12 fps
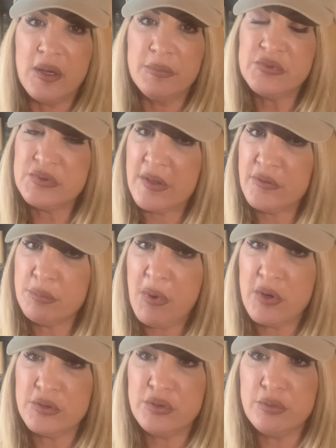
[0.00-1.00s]
southern
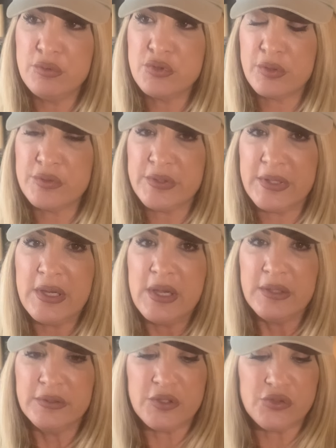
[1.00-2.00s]
parts of New Jersey,
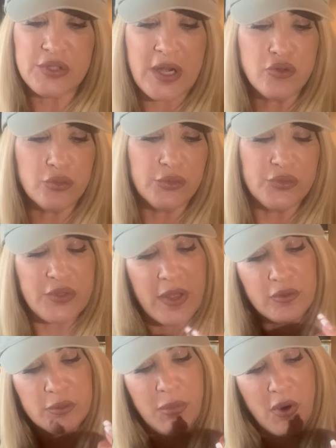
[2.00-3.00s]
the central
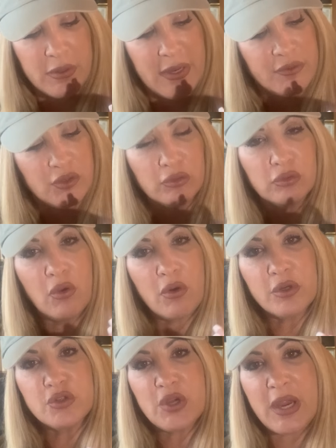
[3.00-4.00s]
southern part has a large